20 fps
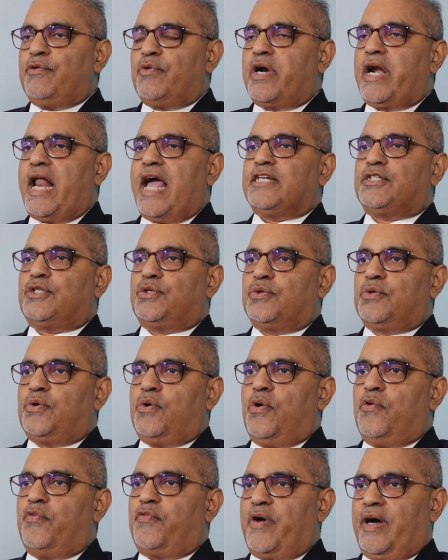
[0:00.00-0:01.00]
they would like to
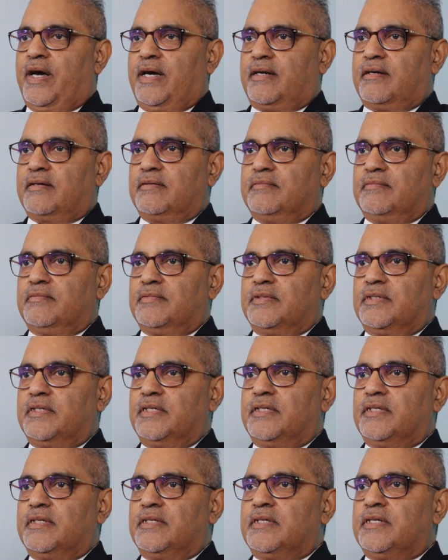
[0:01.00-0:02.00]
go for
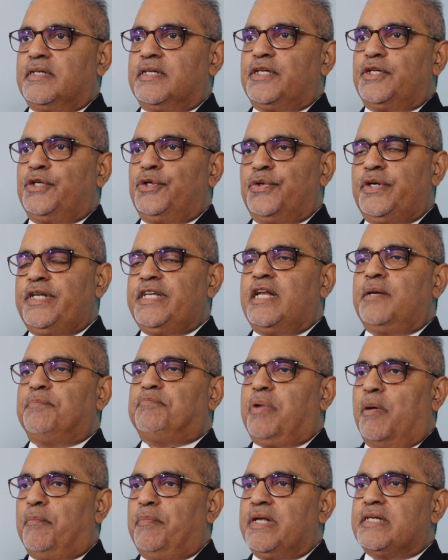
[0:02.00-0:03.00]

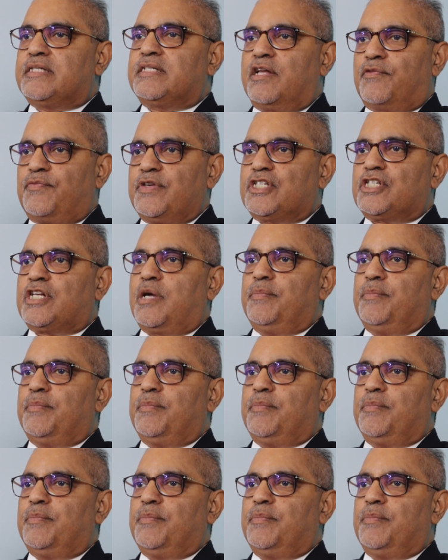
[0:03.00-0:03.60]
Union Public Service